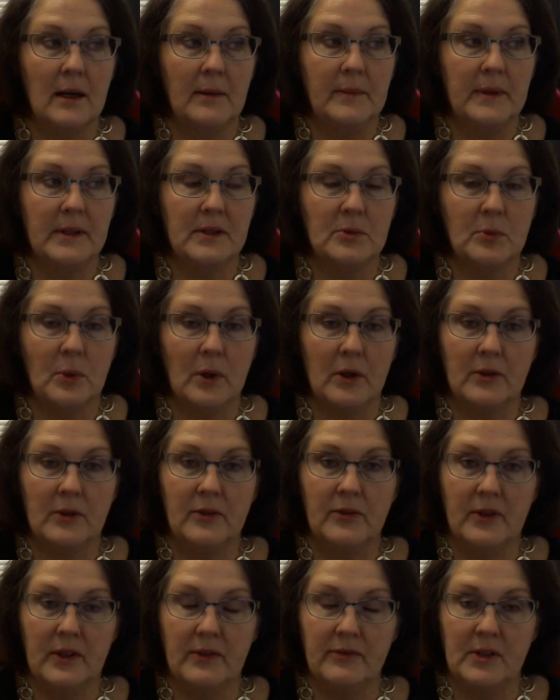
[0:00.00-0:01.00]
It's worth
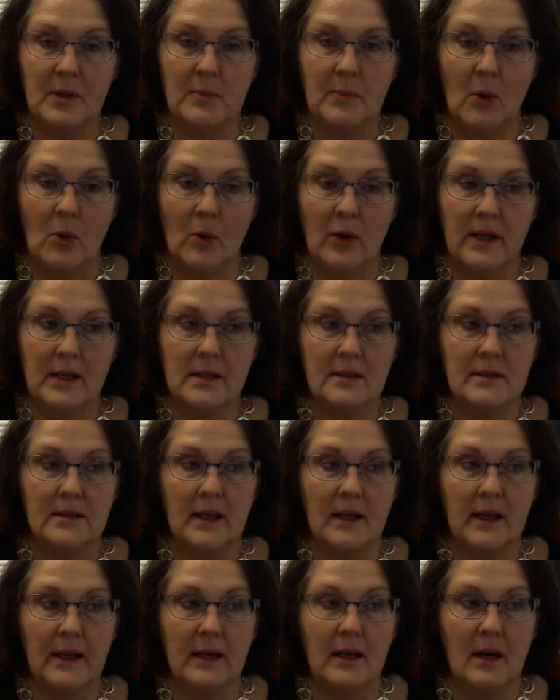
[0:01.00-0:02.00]
50 points,
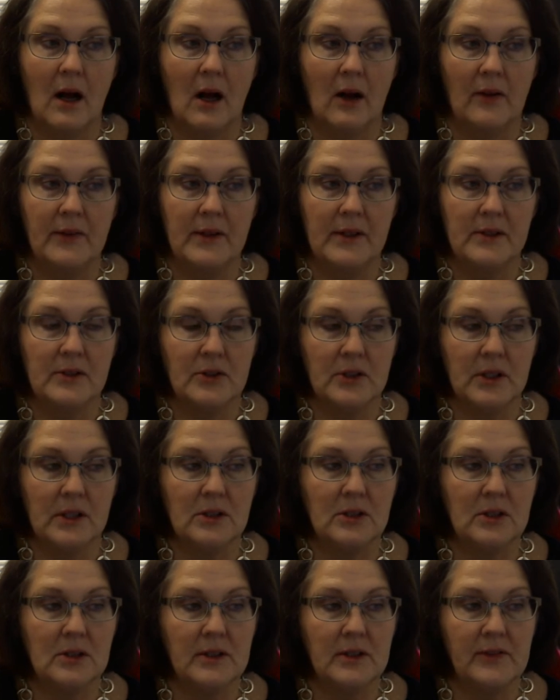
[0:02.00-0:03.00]
and all the
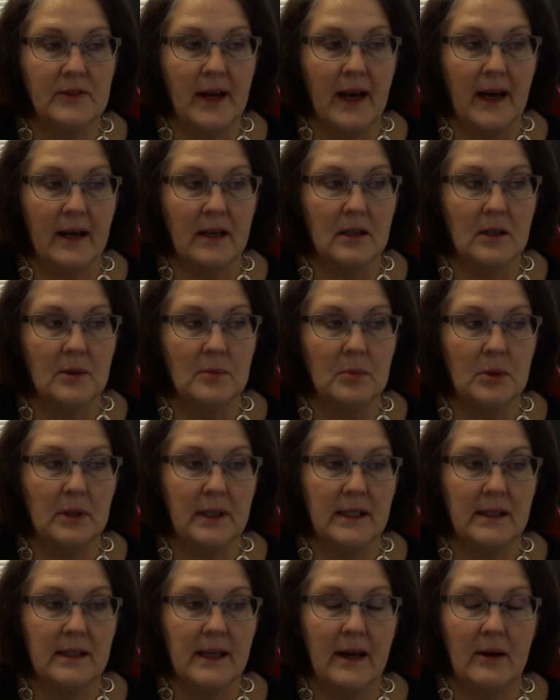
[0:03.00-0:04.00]
instructions of how to
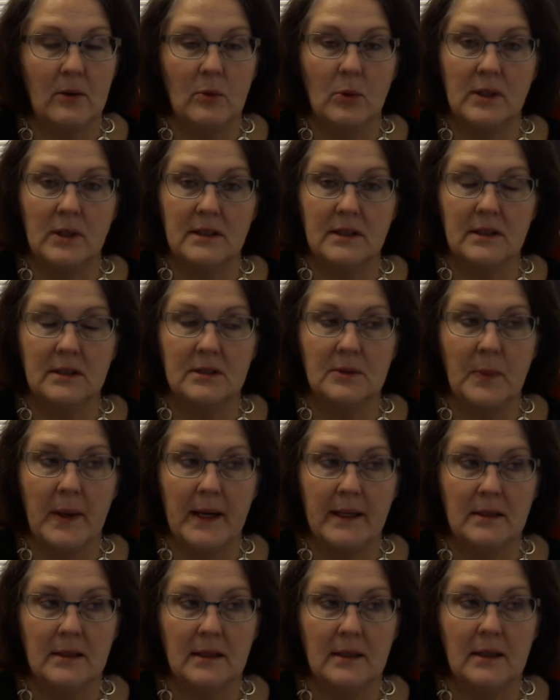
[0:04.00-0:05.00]
complete that and what's
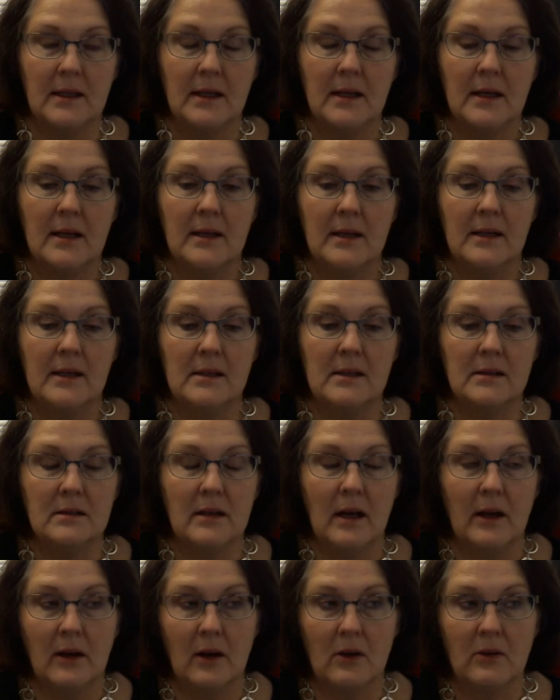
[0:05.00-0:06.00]
expected is
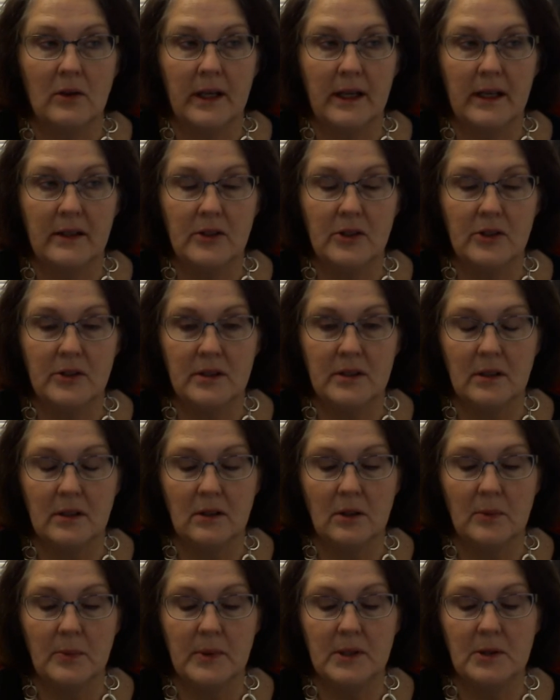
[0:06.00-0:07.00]
not only in your
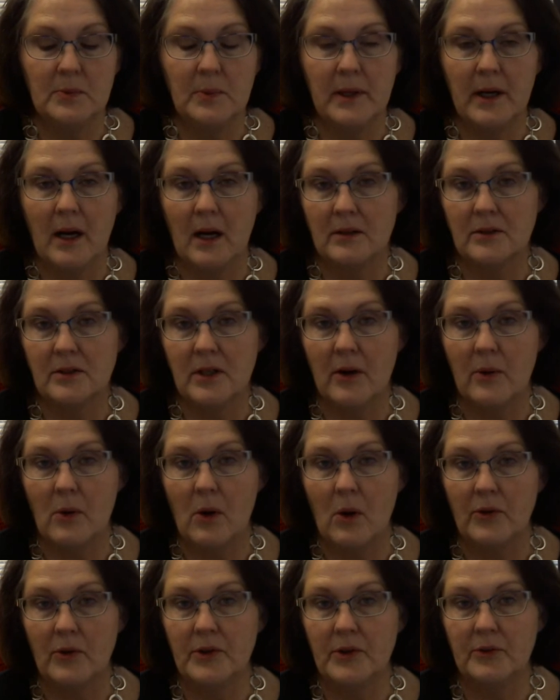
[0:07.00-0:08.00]
syllabus but also
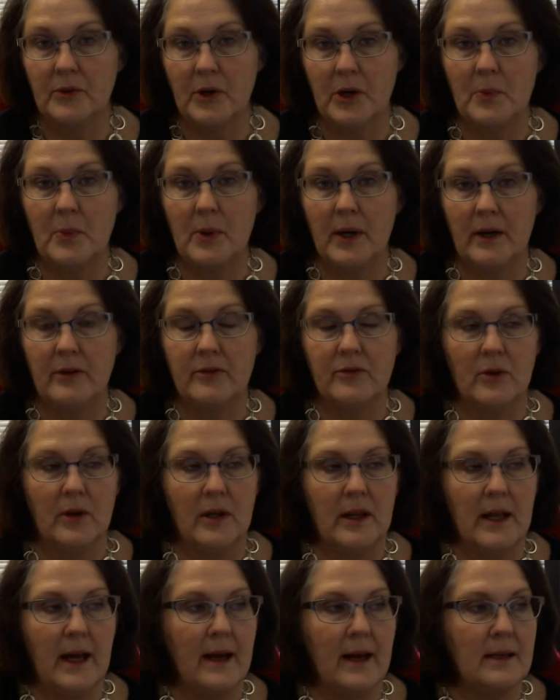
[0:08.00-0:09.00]
on the rubric for
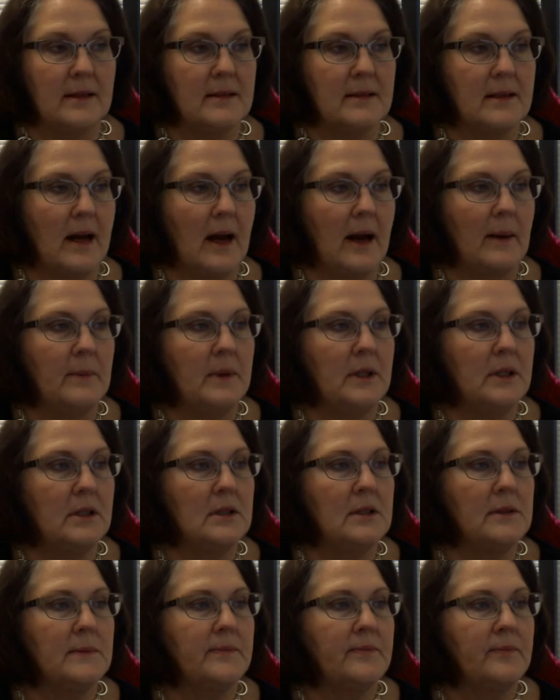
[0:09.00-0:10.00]
that
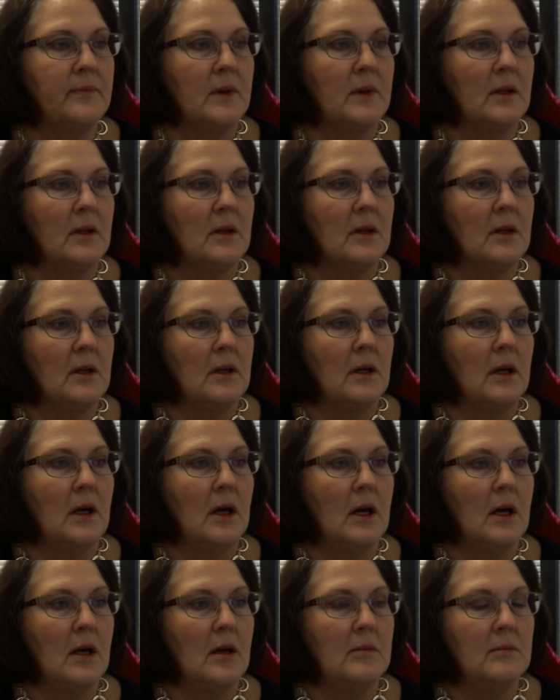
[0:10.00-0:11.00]
assignment.
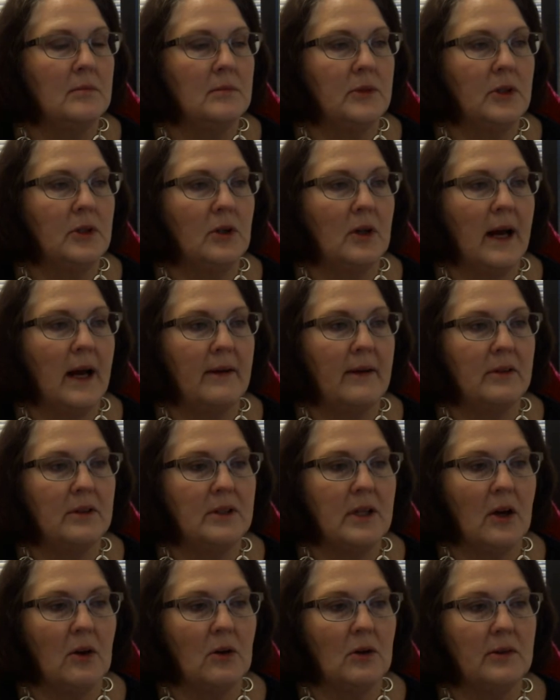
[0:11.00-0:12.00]
You'll have a
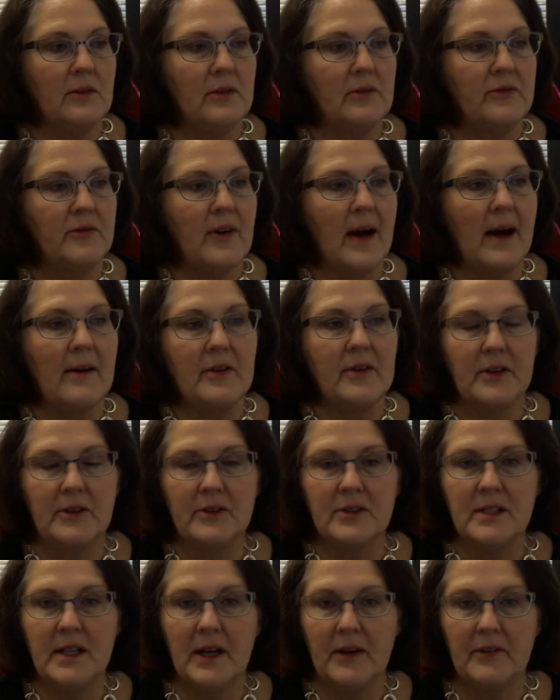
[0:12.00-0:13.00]
total of
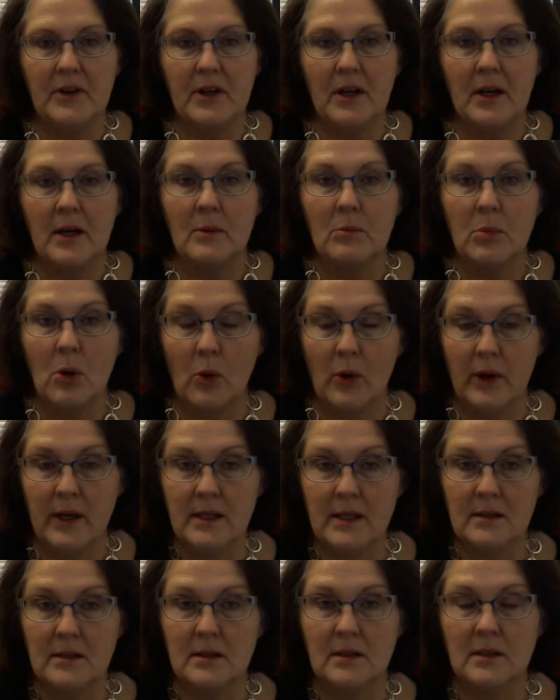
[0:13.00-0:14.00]
570
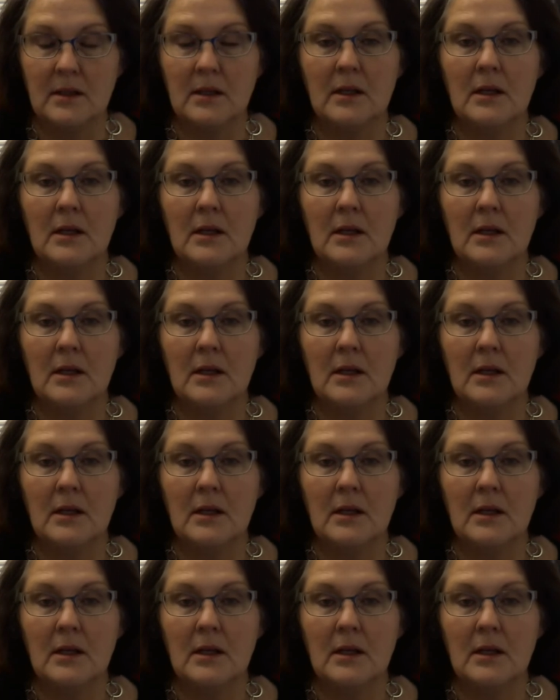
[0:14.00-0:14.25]
points.